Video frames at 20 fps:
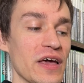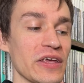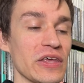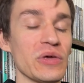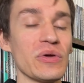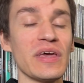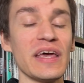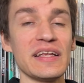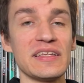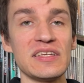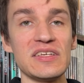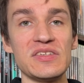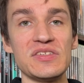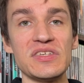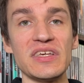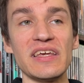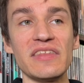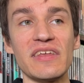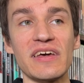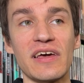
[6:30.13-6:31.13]
You get to
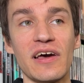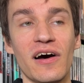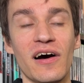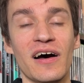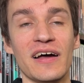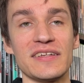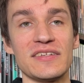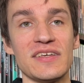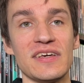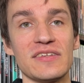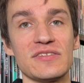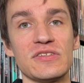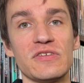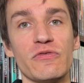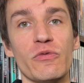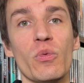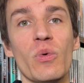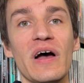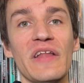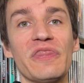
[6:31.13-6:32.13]
see the contents
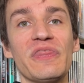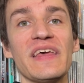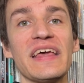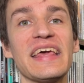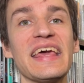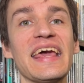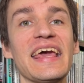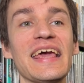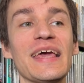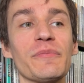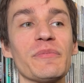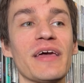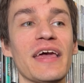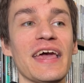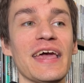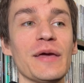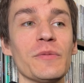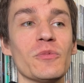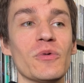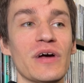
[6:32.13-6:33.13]
of what the game
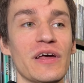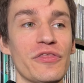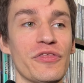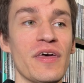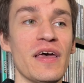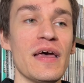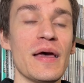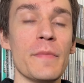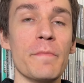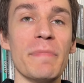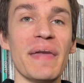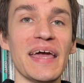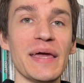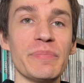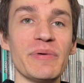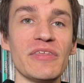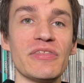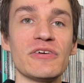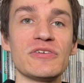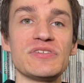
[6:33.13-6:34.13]
came with.
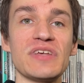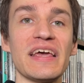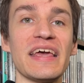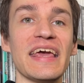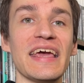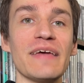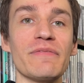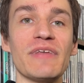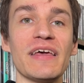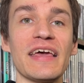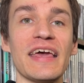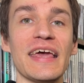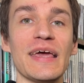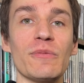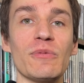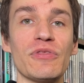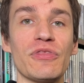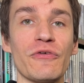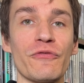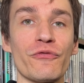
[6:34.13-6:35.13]
Maybe there's a game that came
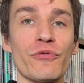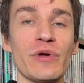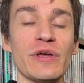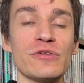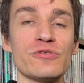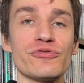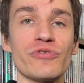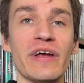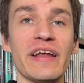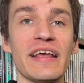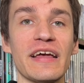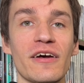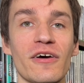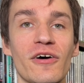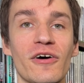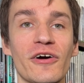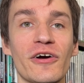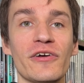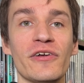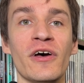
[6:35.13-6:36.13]
with a free trading
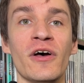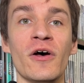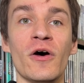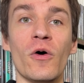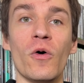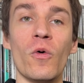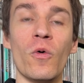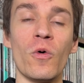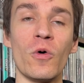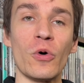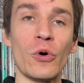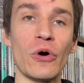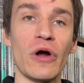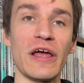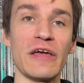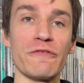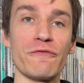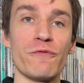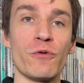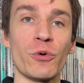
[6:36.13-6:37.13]
card or
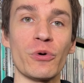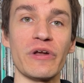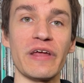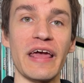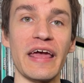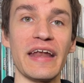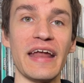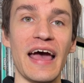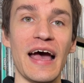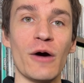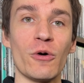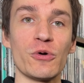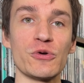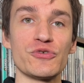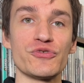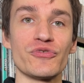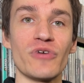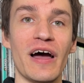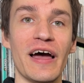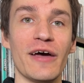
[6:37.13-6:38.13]
a 48-hour
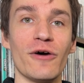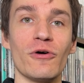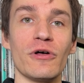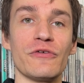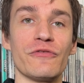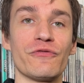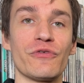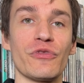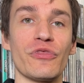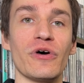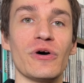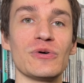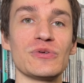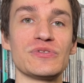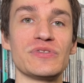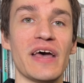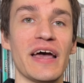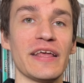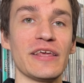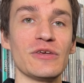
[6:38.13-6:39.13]
trial for those
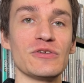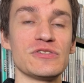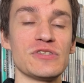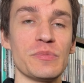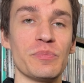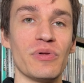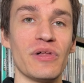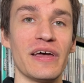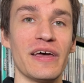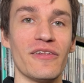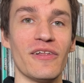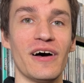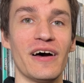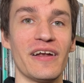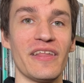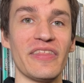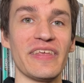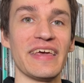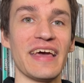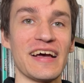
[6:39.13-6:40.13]
that used to play a
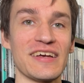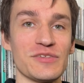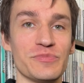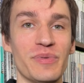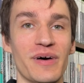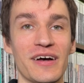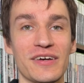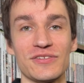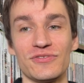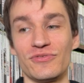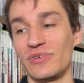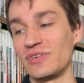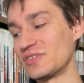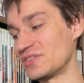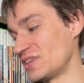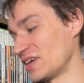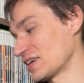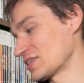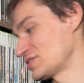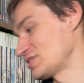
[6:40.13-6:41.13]
lot on the Xbox
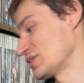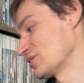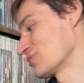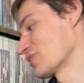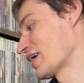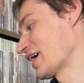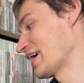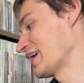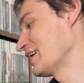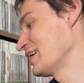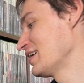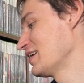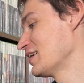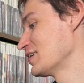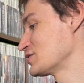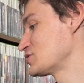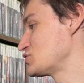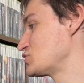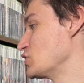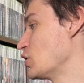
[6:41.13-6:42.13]
360, right?
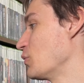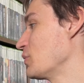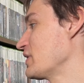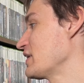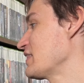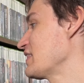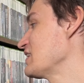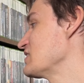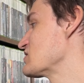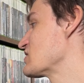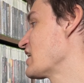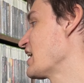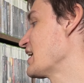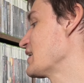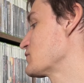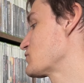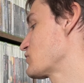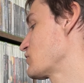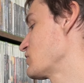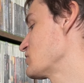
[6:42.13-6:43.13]
So many of these
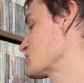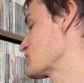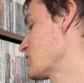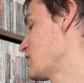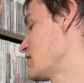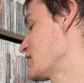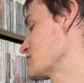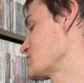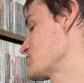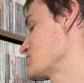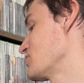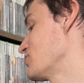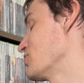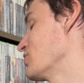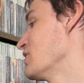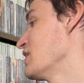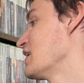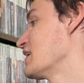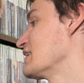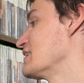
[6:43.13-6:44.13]
games for this console
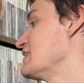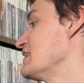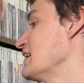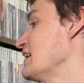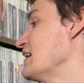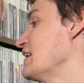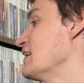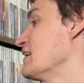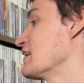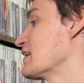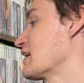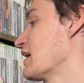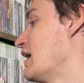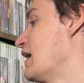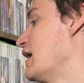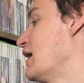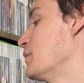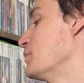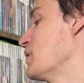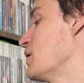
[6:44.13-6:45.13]
did
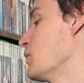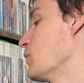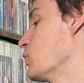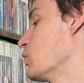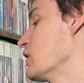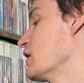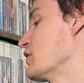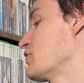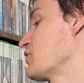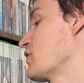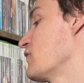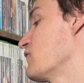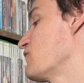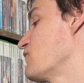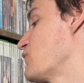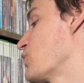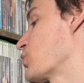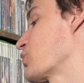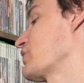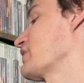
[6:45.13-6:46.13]
come with
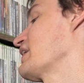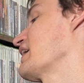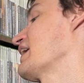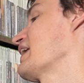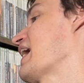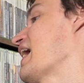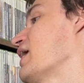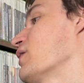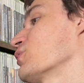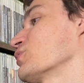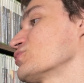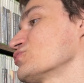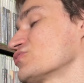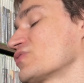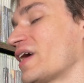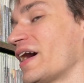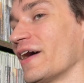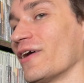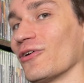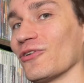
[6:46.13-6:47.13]
48-hour
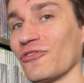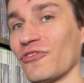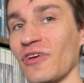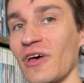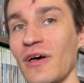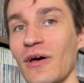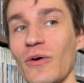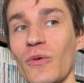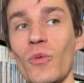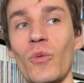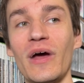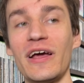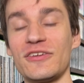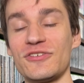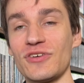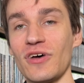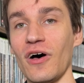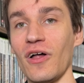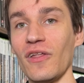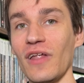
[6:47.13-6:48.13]
trials,
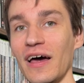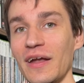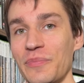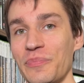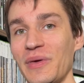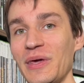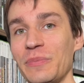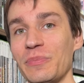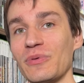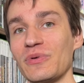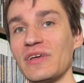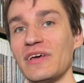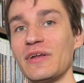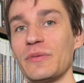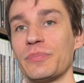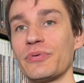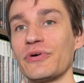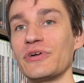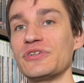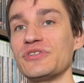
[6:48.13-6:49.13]
which a lot of people did
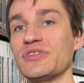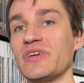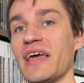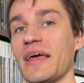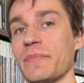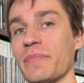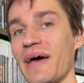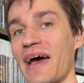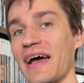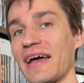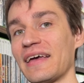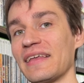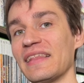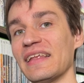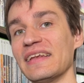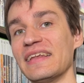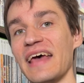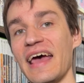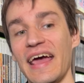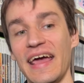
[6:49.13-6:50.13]
appreciate back in the
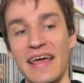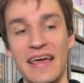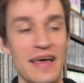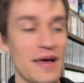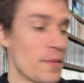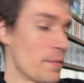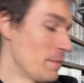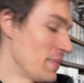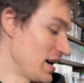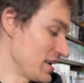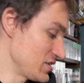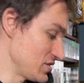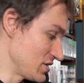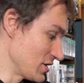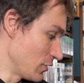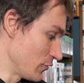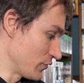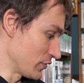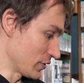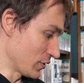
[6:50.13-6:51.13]
day,
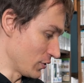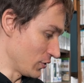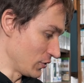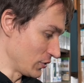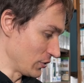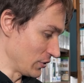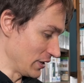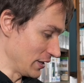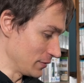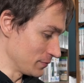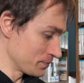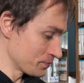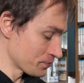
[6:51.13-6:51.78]
myself included.